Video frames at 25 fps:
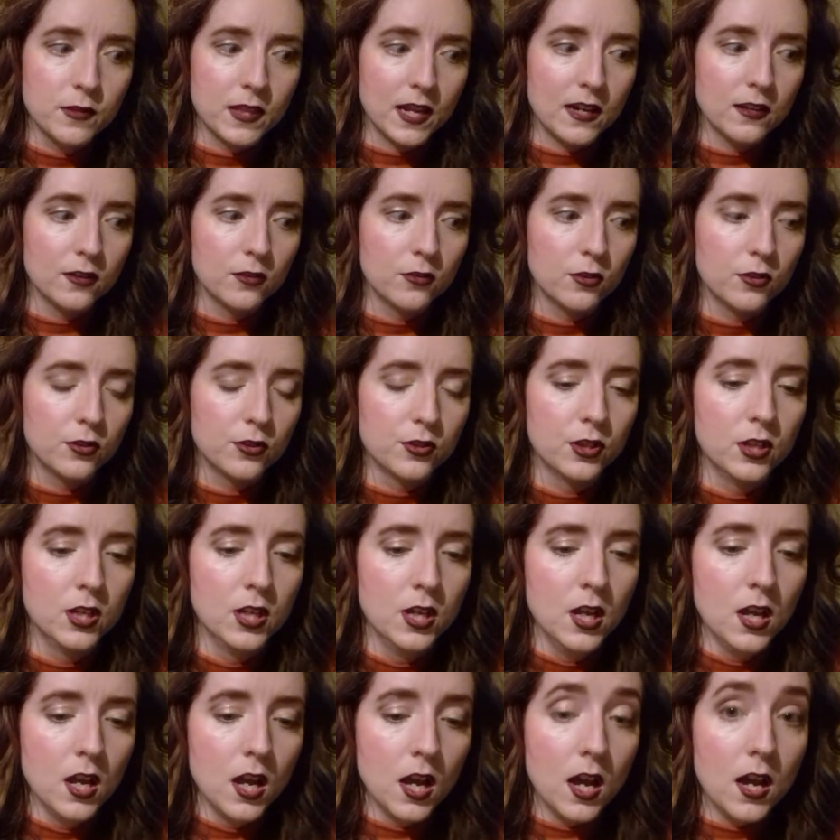were that good.
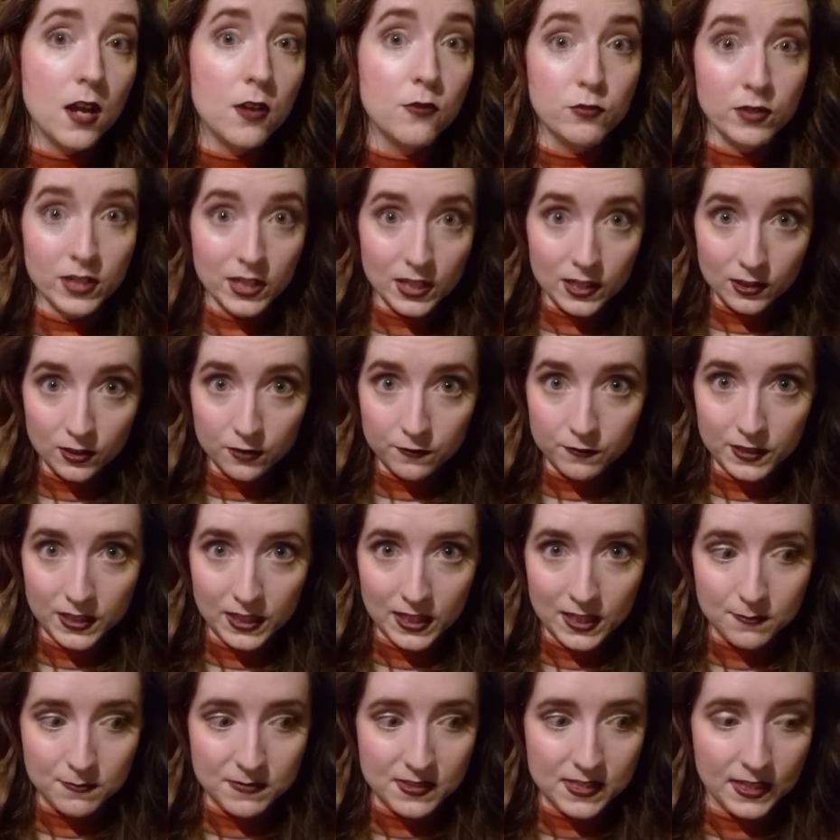Really love
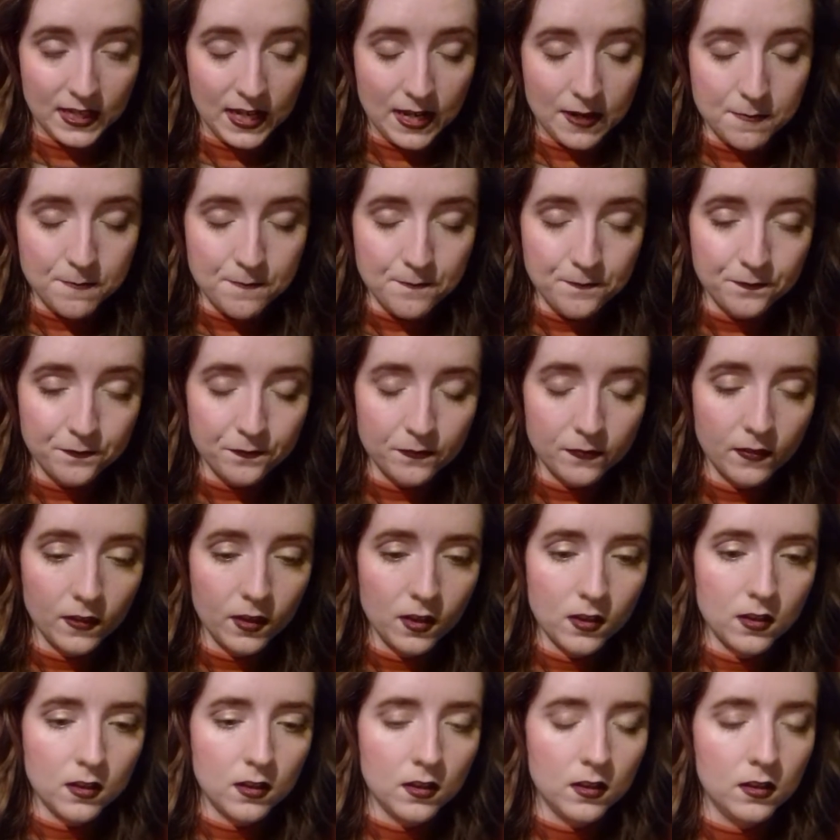Liam's again.
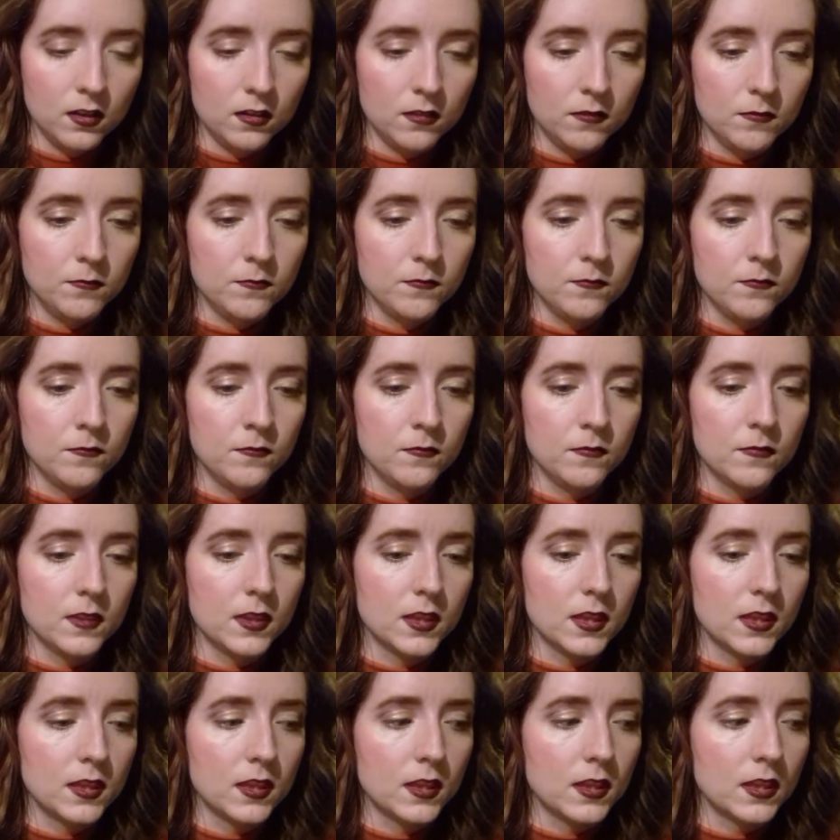
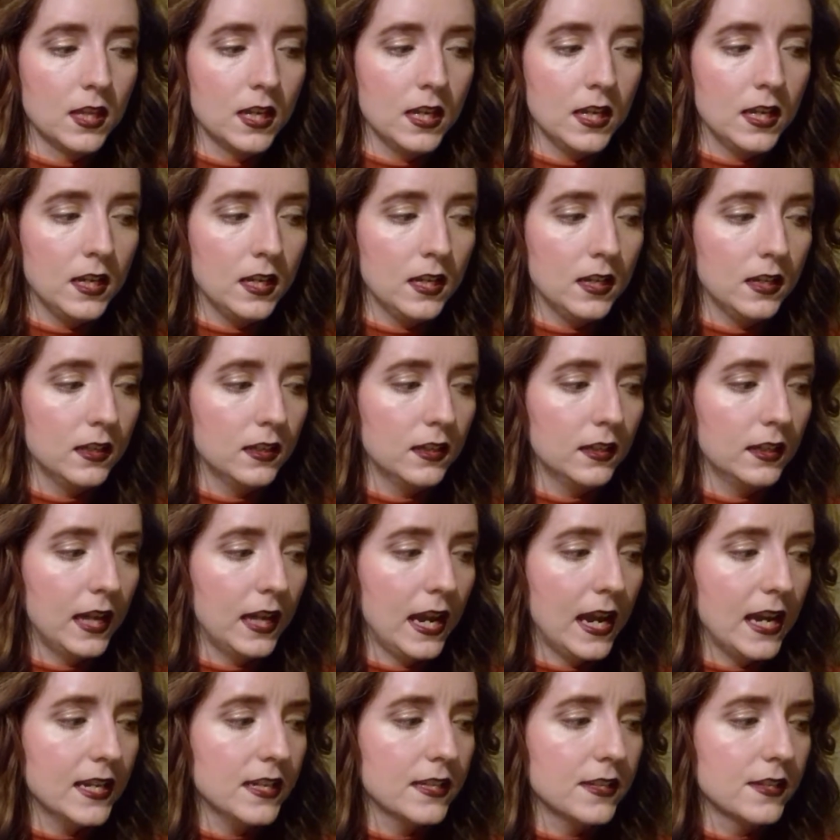The
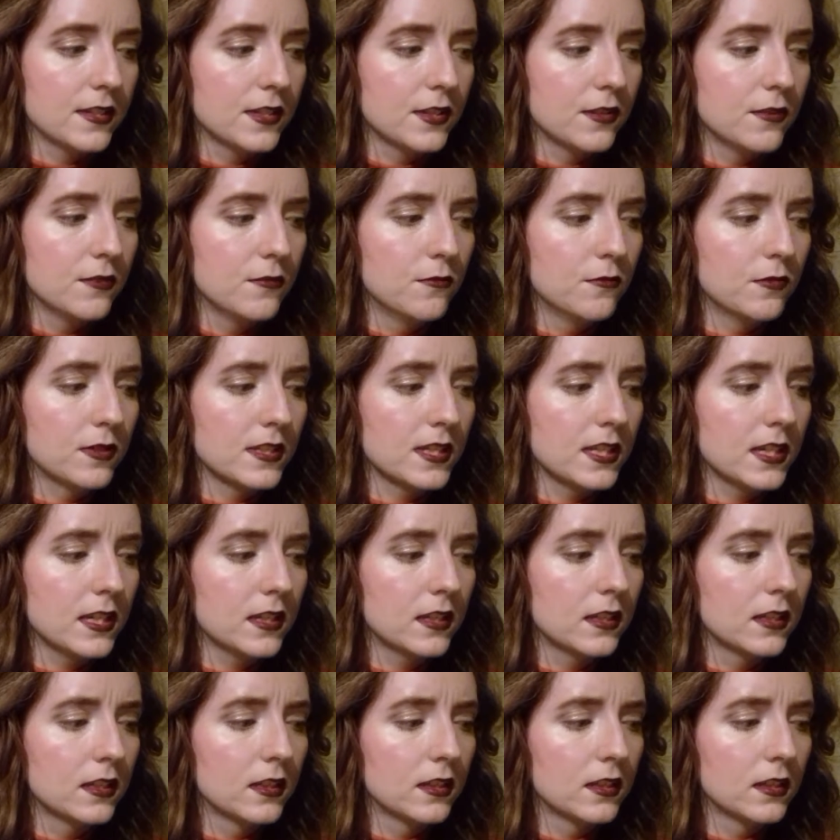Kate, was it?
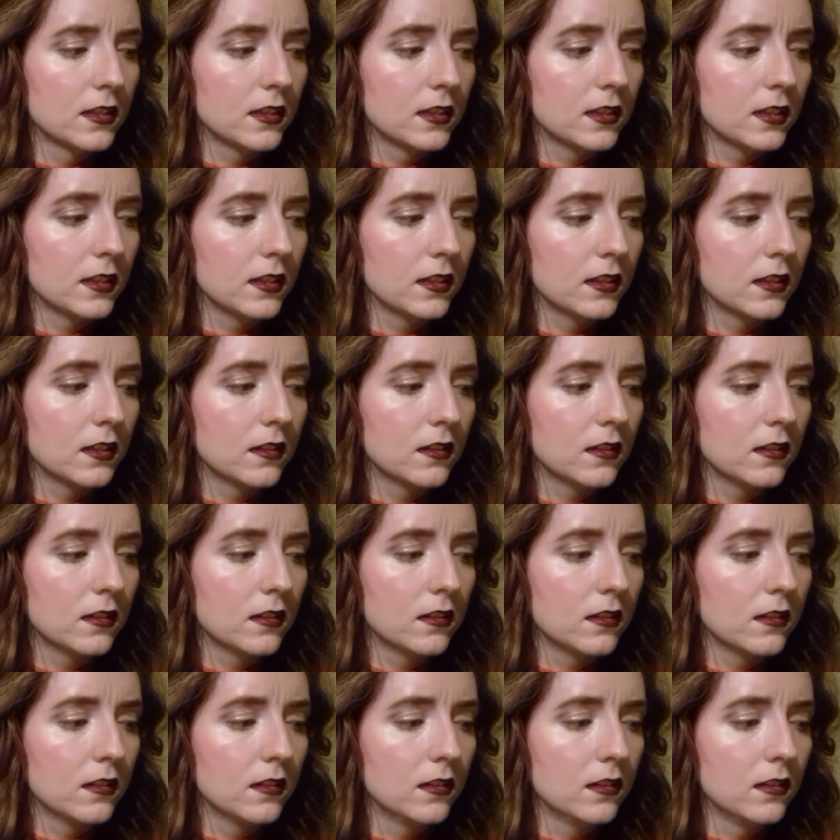
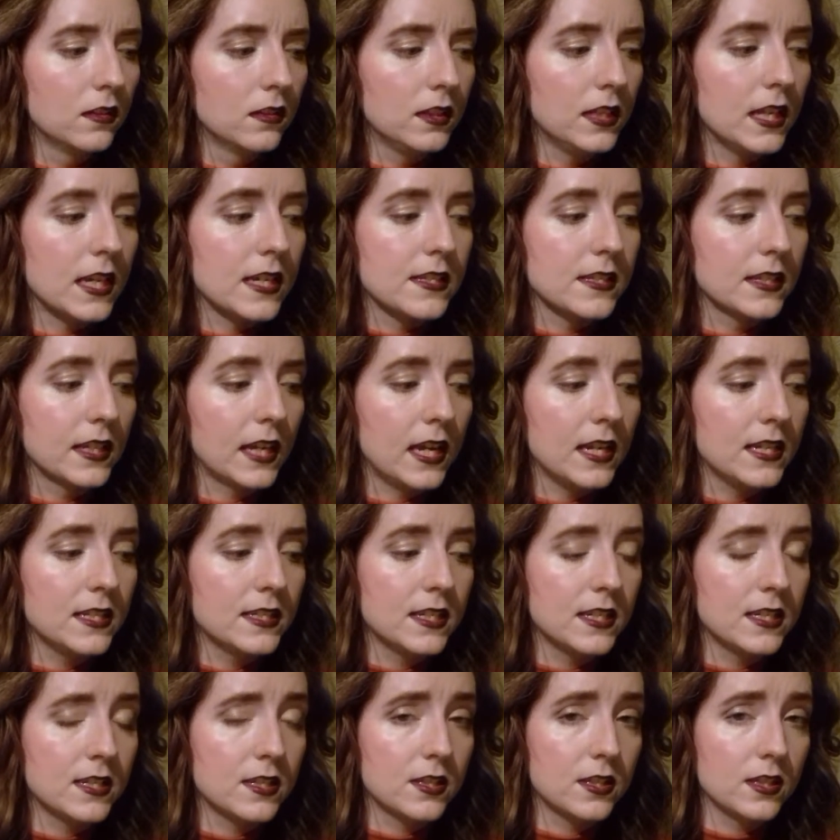Yes, Kate
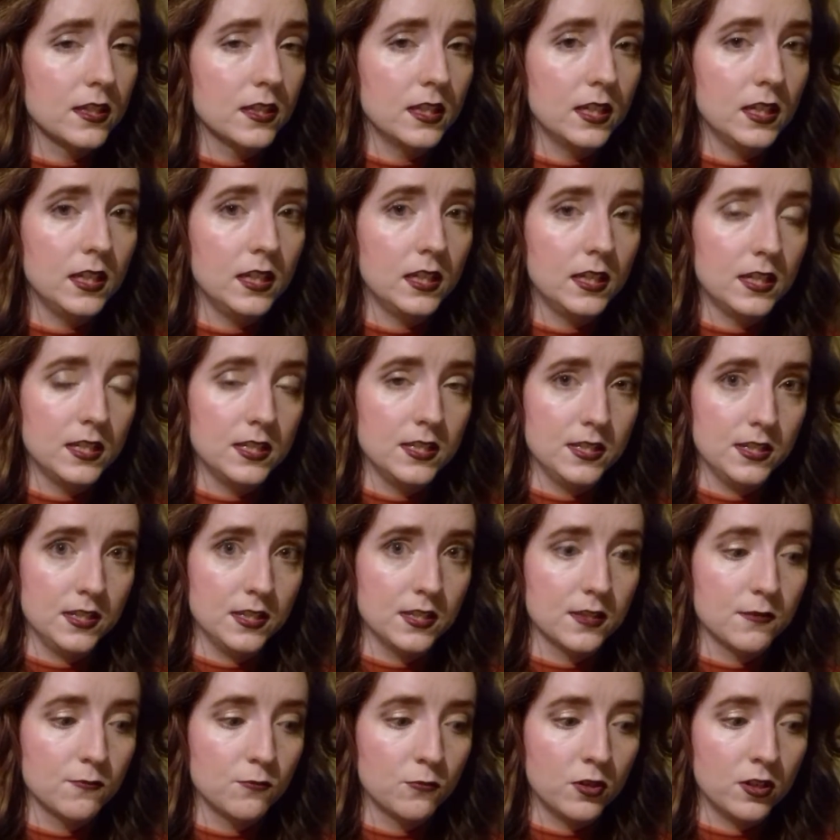did the
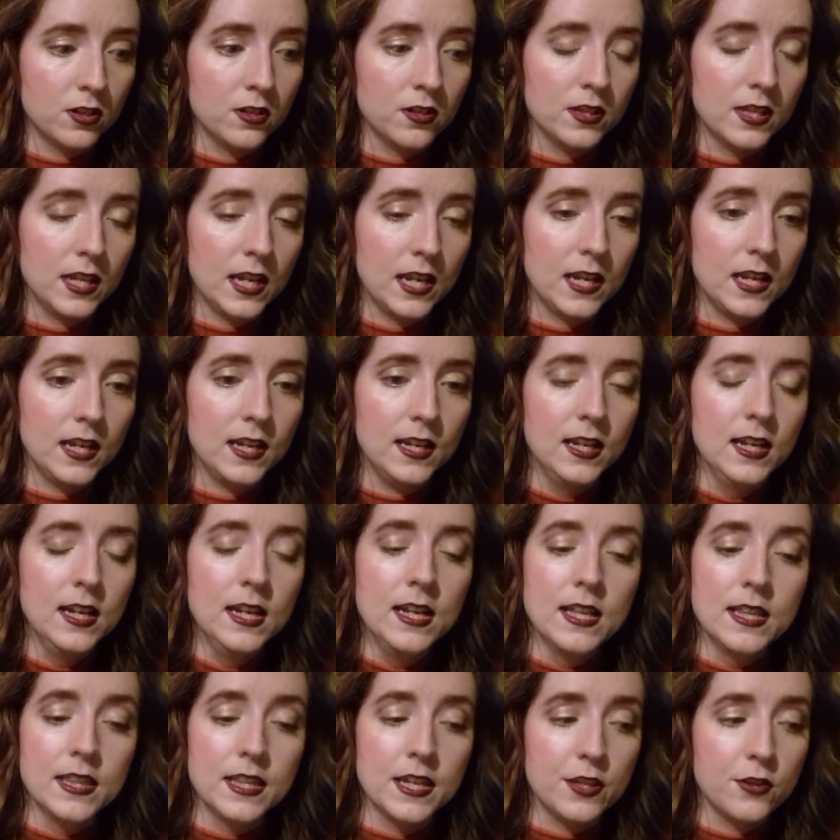Indian one, and they
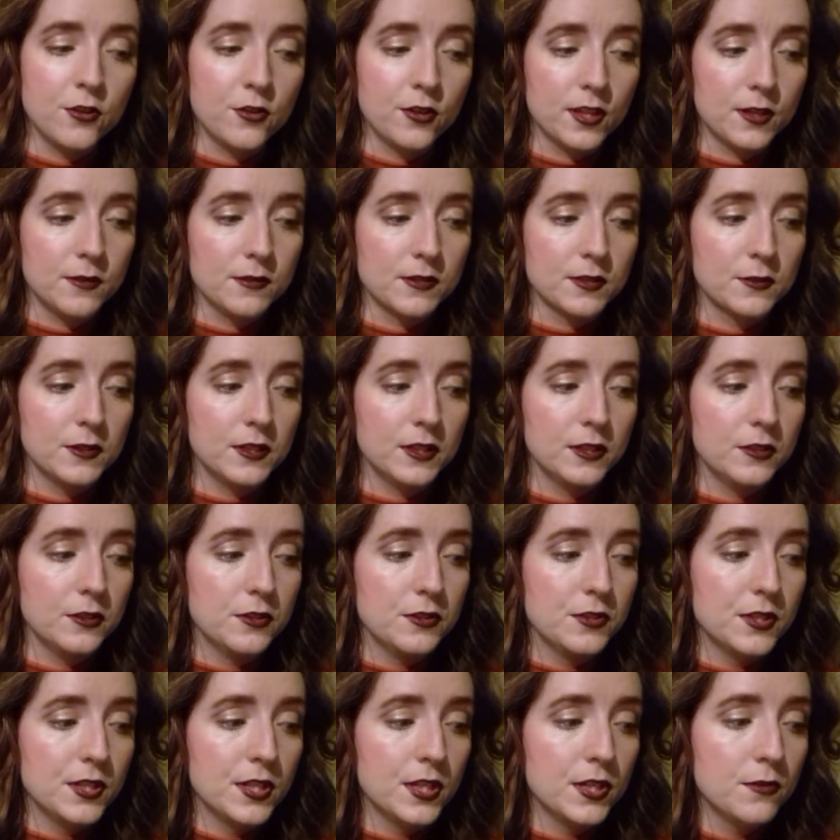thought that was quite good
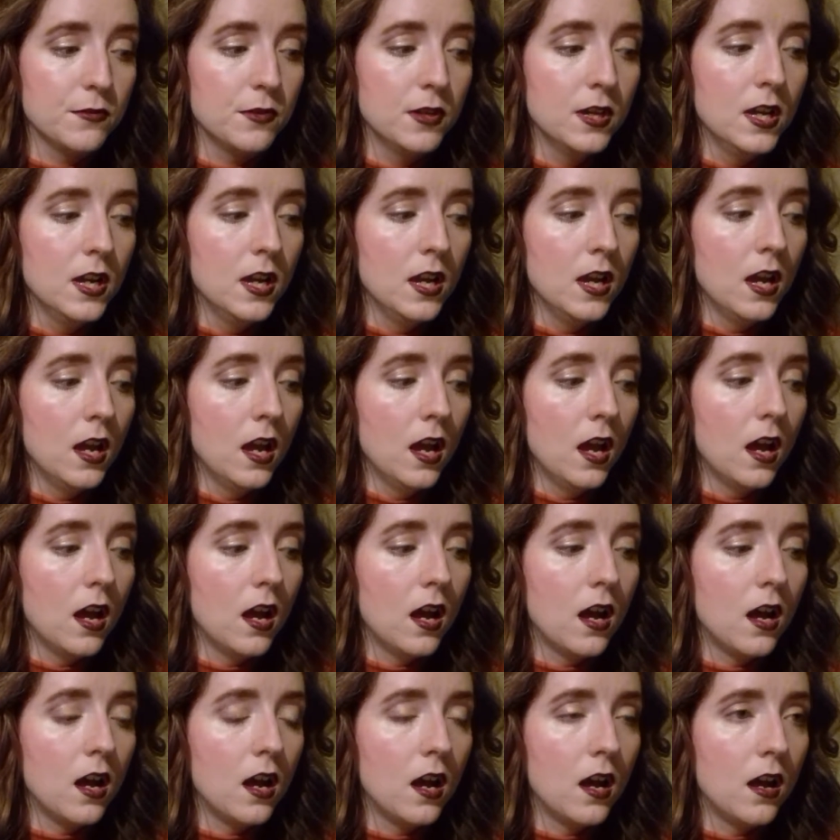too.
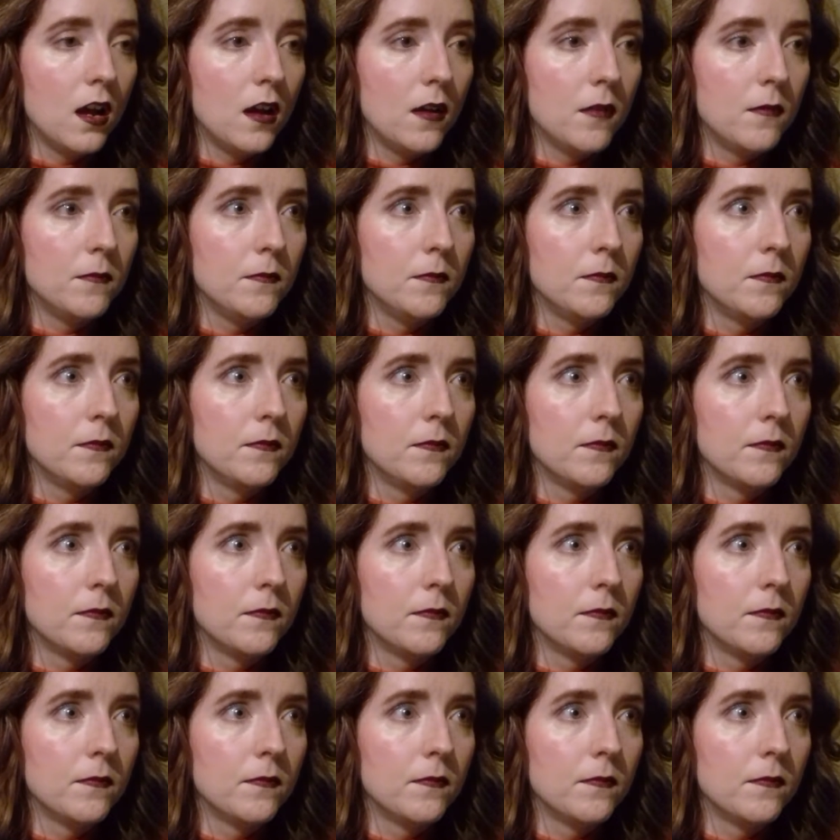And